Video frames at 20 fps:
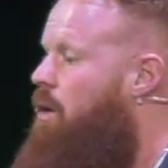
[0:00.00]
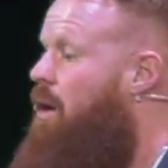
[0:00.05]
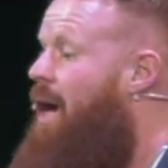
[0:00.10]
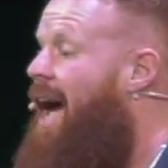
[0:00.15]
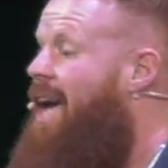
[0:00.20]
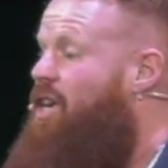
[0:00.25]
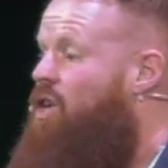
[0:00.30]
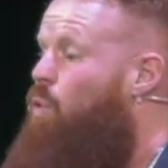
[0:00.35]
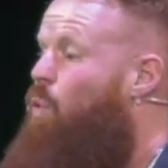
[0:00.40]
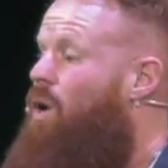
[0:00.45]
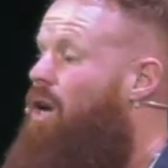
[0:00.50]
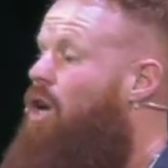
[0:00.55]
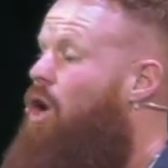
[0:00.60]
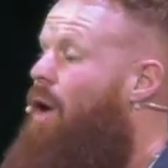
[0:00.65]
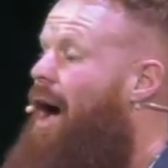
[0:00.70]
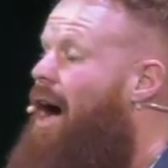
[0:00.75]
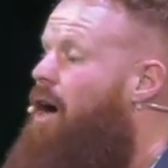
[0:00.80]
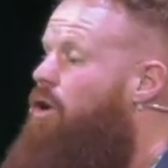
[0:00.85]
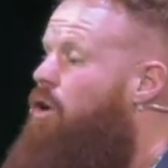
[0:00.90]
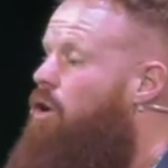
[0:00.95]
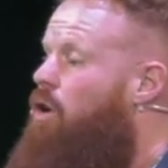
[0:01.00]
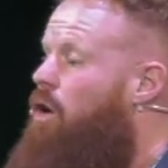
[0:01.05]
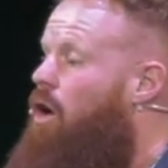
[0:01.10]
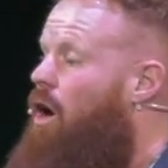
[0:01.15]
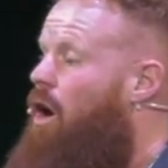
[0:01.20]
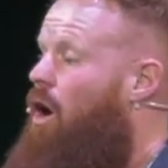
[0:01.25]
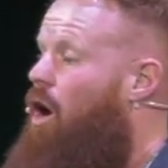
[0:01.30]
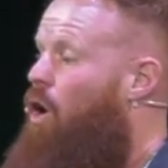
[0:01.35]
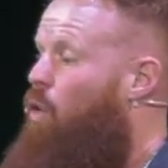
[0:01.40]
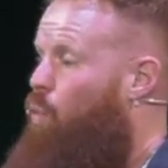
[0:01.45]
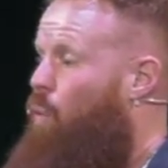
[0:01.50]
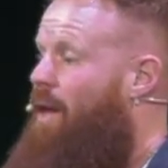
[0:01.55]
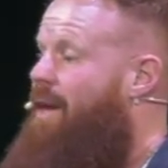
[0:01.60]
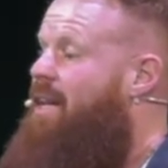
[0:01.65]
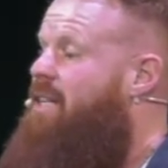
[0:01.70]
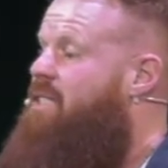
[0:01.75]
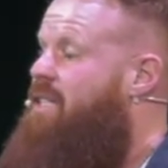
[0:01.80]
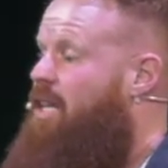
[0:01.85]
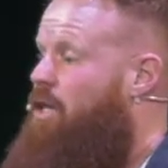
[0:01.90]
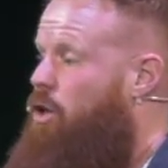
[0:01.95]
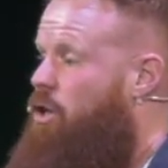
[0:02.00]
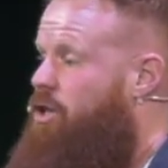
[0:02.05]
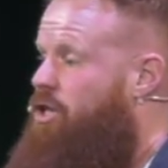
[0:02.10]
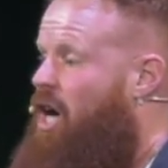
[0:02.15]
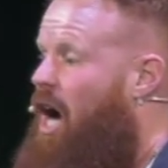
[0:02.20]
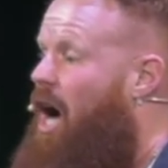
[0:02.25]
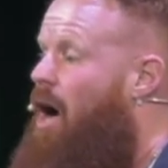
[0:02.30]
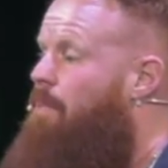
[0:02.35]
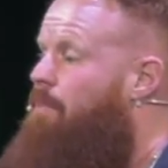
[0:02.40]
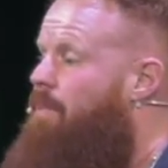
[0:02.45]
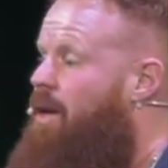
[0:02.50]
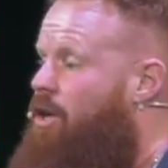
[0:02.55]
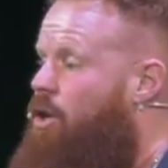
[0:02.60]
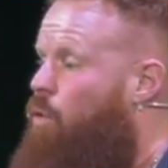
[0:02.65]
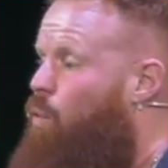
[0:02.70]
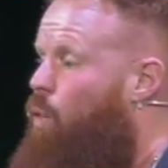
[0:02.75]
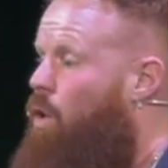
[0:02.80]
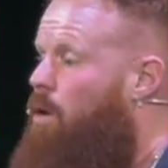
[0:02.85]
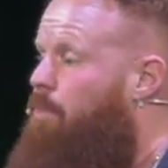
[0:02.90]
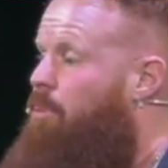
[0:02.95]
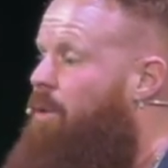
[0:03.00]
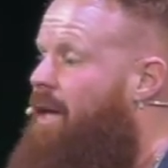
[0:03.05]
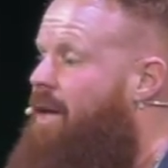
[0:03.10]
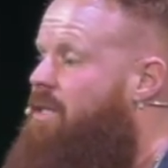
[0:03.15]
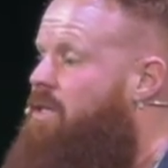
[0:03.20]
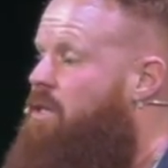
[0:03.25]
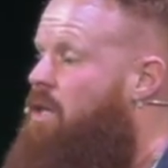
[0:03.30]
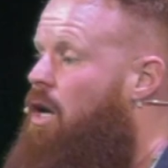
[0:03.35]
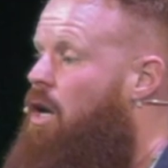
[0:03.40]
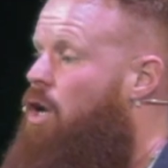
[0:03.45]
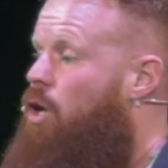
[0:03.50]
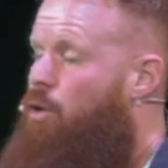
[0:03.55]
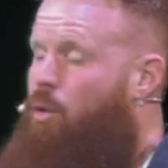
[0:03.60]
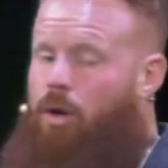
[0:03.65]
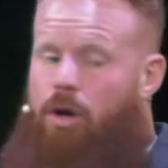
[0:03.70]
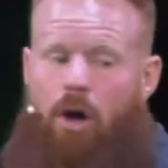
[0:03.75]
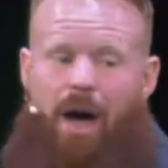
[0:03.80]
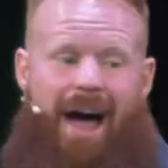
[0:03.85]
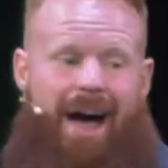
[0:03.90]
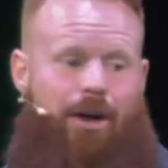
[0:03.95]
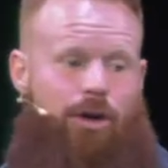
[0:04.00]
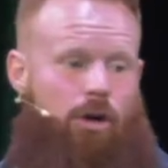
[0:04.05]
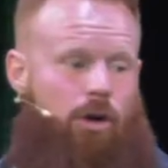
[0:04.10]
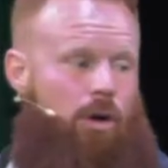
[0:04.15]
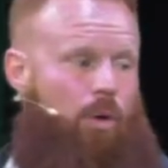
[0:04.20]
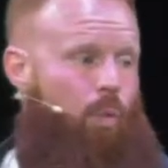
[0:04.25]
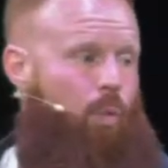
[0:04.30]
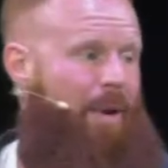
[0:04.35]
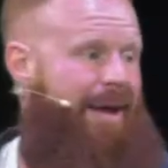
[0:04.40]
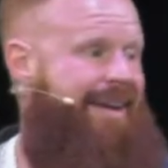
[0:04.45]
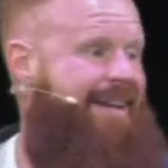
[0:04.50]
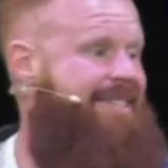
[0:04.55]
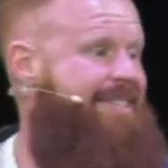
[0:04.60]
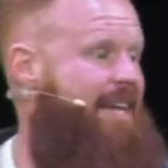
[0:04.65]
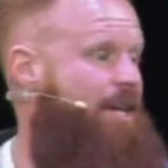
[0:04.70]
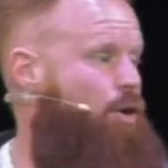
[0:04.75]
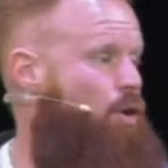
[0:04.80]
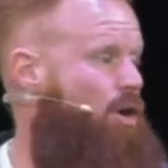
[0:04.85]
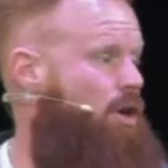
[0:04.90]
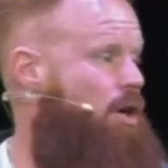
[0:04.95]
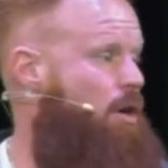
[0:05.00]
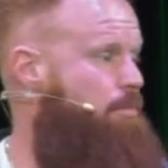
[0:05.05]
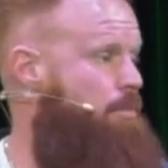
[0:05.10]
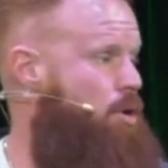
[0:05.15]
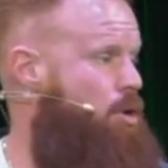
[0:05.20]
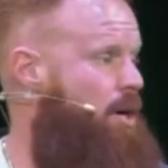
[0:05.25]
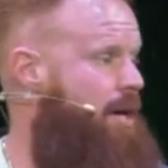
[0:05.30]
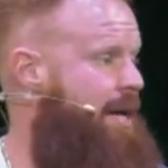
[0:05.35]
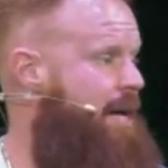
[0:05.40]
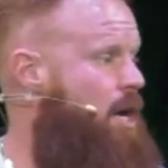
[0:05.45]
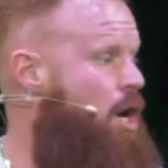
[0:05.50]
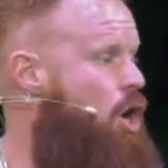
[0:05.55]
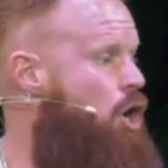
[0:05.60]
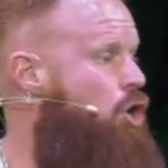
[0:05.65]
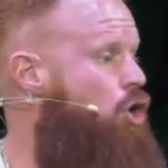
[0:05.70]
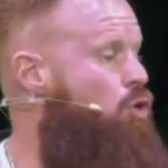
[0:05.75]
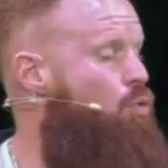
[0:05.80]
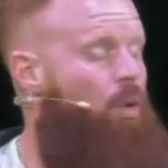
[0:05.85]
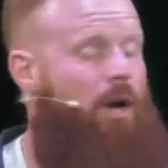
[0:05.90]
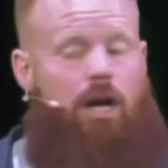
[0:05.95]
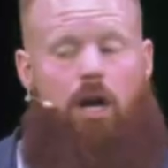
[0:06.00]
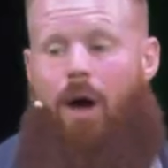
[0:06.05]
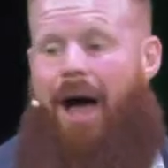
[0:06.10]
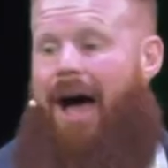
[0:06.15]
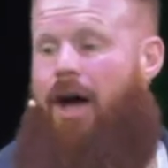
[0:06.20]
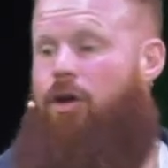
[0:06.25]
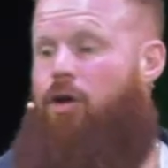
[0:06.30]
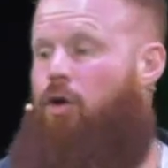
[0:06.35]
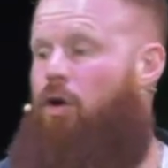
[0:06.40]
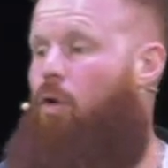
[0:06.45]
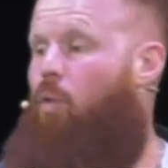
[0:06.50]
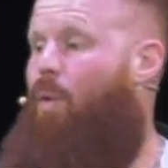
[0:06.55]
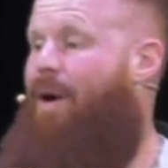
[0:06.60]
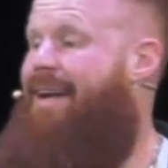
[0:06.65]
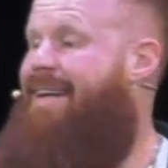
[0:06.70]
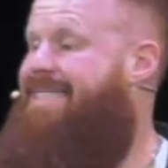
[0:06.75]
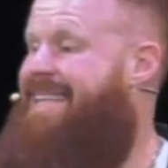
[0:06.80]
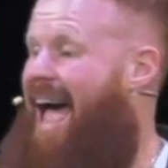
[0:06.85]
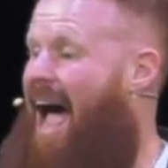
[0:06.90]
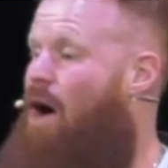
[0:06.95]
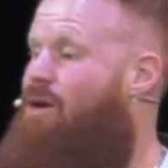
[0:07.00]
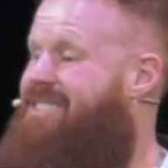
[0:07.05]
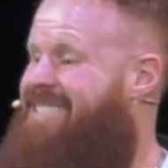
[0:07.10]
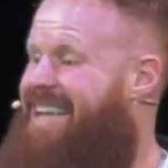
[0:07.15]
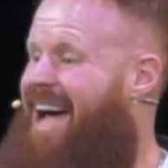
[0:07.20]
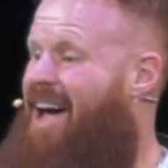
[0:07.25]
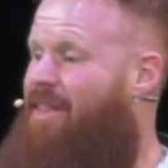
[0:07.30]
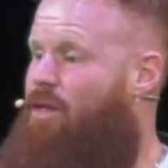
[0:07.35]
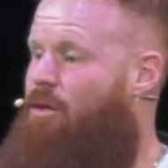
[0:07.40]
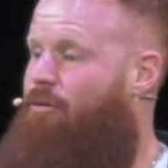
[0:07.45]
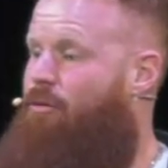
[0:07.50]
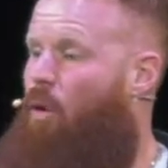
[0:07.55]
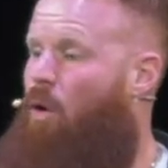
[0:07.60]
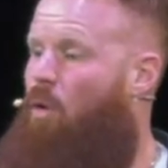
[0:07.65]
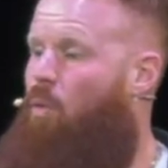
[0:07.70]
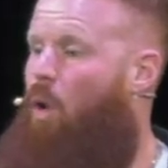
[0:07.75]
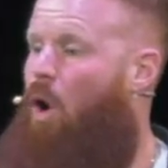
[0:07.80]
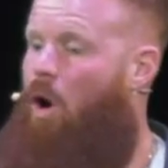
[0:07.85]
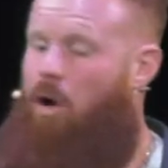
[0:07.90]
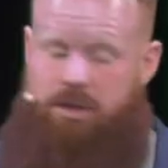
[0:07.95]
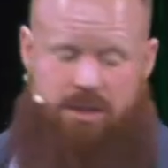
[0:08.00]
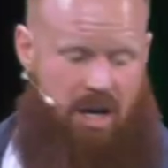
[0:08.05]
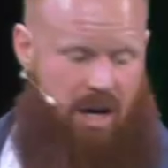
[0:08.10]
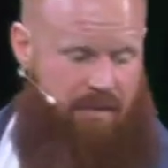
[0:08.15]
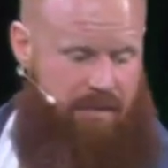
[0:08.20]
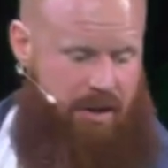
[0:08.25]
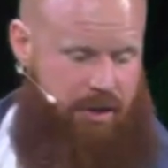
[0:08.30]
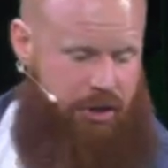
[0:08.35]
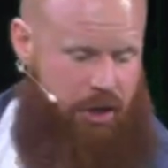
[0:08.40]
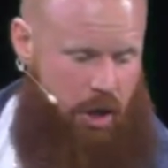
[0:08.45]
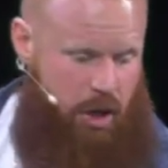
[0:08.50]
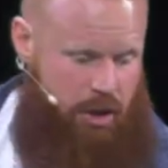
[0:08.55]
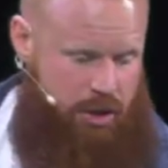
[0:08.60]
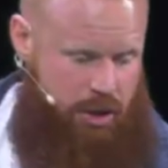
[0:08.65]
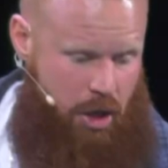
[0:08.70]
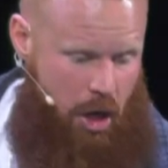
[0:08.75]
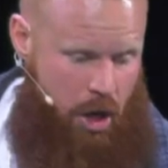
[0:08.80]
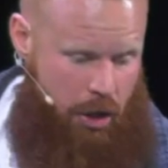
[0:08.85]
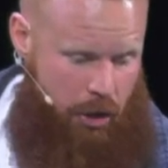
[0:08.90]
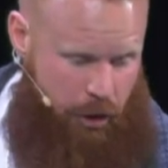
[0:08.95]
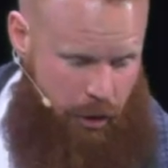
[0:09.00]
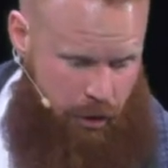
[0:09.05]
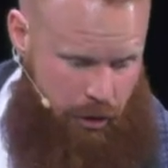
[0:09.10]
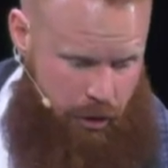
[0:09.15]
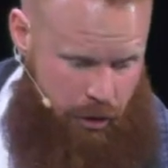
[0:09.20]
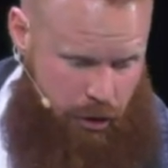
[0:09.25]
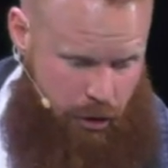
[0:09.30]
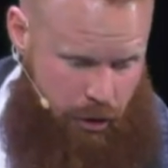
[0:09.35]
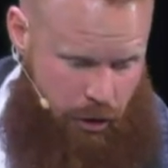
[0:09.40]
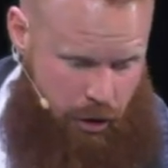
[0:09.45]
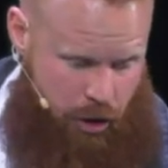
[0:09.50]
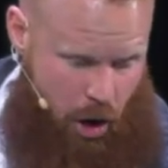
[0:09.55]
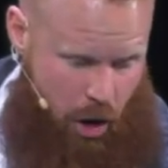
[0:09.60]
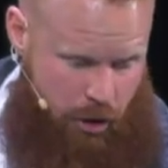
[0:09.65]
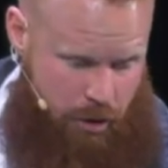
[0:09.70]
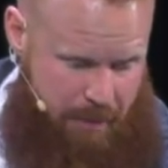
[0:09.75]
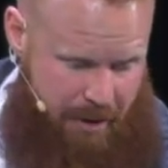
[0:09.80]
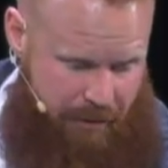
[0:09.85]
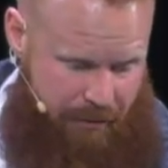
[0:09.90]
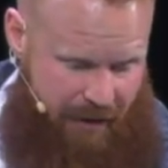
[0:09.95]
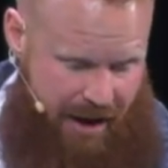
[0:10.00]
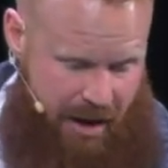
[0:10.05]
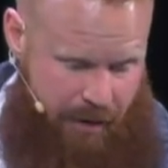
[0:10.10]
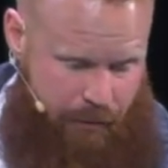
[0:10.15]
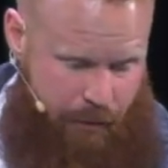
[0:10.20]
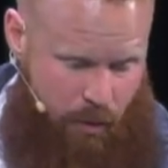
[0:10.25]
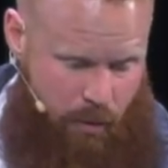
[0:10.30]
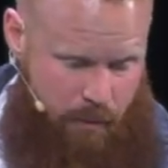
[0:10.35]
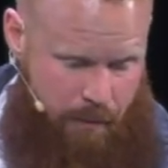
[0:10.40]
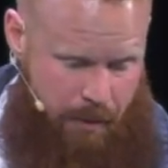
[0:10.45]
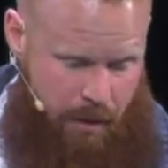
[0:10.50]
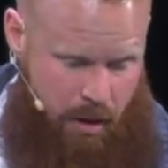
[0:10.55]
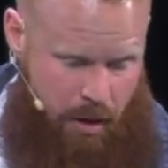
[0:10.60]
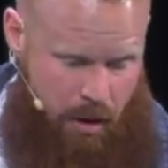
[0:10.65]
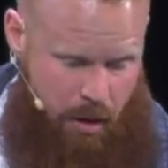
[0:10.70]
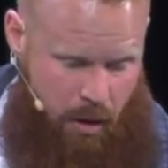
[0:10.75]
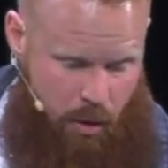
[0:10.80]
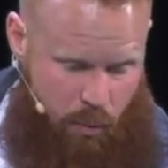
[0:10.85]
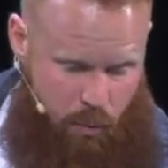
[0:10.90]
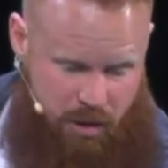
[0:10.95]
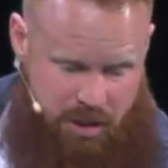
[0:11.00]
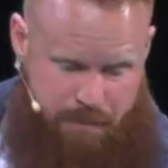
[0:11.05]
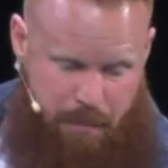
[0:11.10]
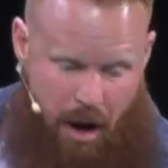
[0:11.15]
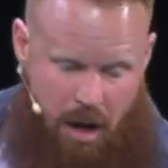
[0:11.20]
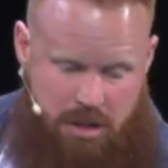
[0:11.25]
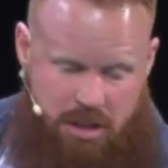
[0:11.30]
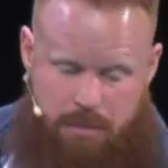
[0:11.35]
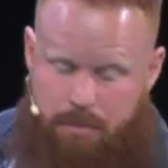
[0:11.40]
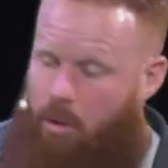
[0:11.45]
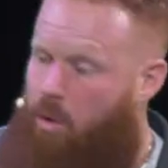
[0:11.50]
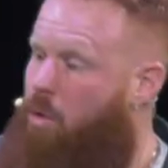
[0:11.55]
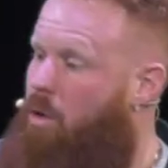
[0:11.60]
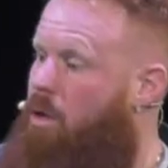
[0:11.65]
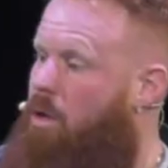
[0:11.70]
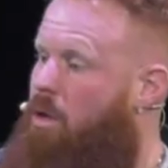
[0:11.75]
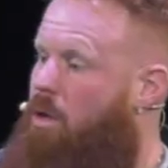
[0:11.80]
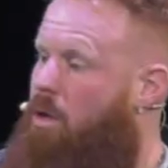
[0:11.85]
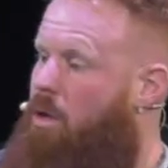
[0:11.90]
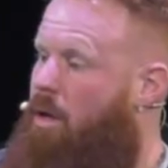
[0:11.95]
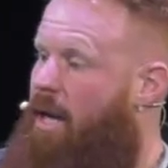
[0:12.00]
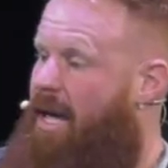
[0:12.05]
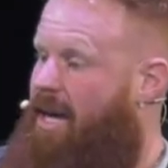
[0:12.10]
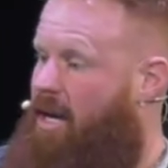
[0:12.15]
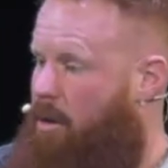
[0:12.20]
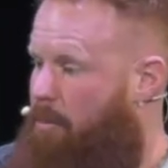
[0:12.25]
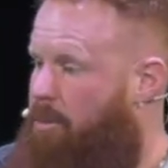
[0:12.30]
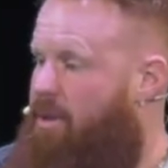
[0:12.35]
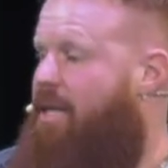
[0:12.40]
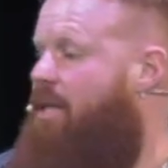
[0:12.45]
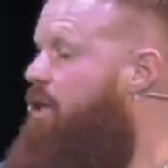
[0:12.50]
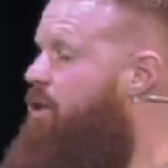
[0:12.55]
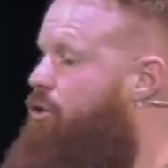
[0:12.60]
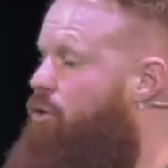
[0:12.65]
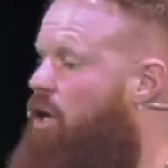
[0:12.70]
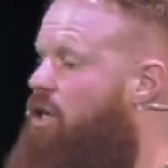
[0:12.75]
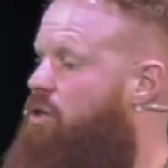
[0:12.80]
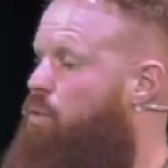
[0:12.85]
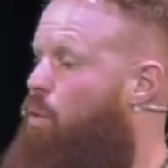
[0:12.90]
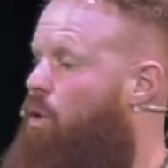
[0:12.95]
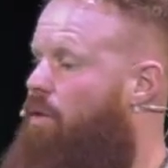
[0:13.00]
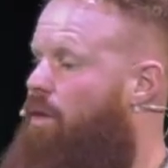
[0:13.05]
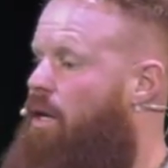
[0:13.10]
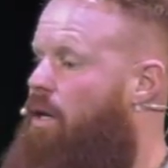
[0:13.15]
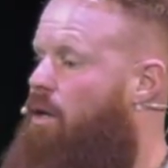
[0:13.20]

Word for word: Hey, you want to know how you're a, a, witness in your job, in your workplace? You want to know how you're a witness in your community? You want to know how you're a witness outside the four walls of the church? You're, you're called to be faithful, responsible, and completely trustworthy.